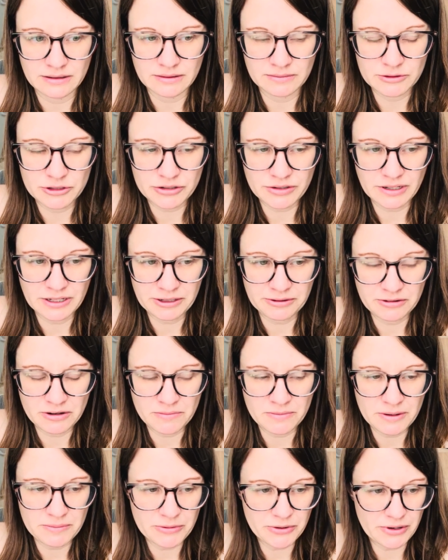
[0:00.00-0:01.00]
trying to
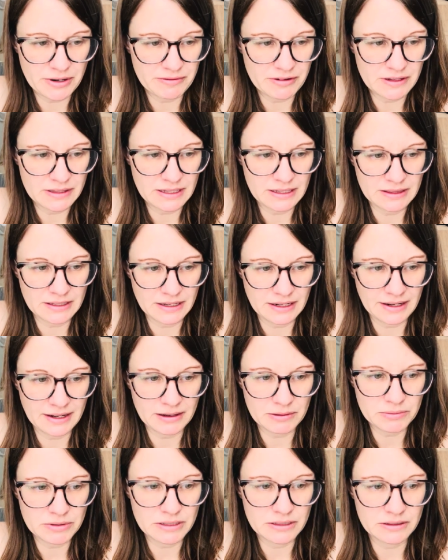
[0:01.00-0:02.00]
remember everything that
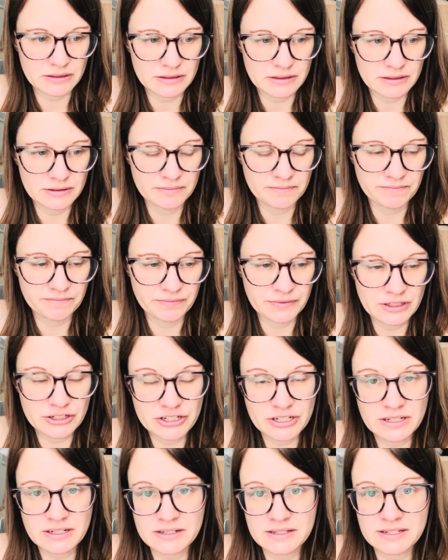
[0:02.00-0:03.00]
happened. She
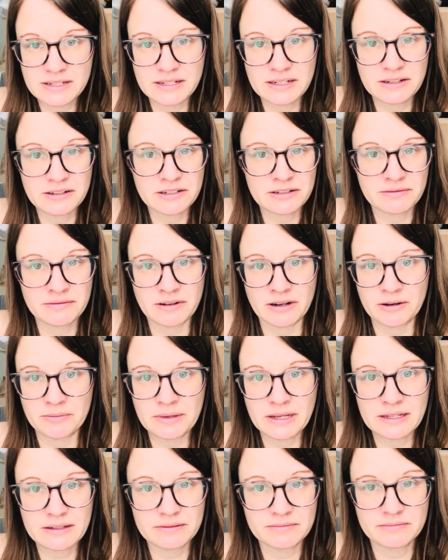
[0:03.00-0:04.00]
continued to
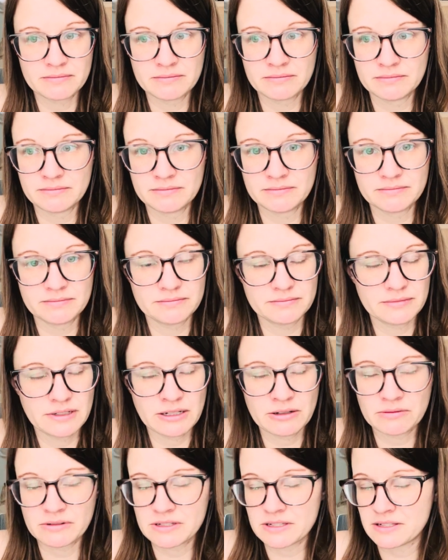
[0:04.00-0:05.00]
vomit.
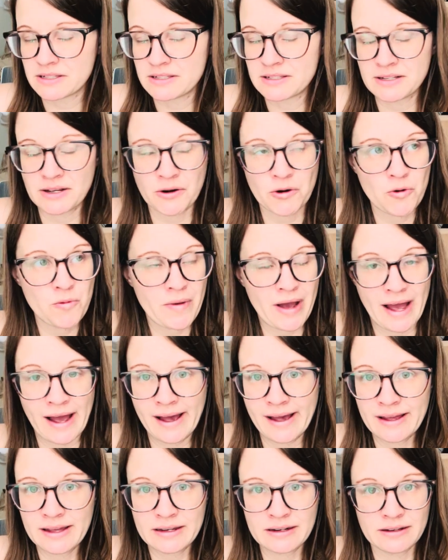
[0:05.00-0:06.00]
It was so
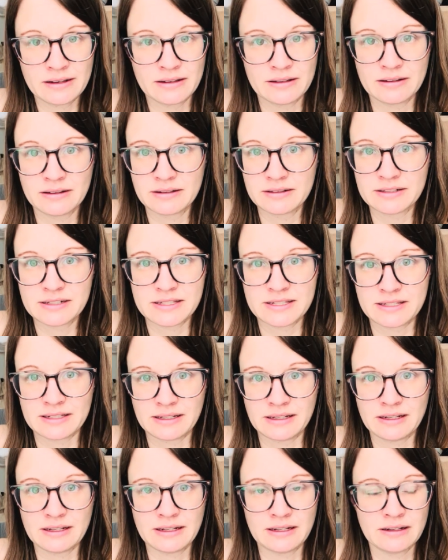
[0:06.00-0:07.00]
bad to
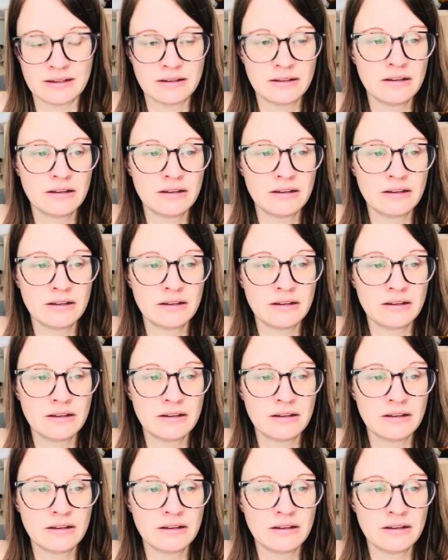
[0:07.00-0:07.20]
see.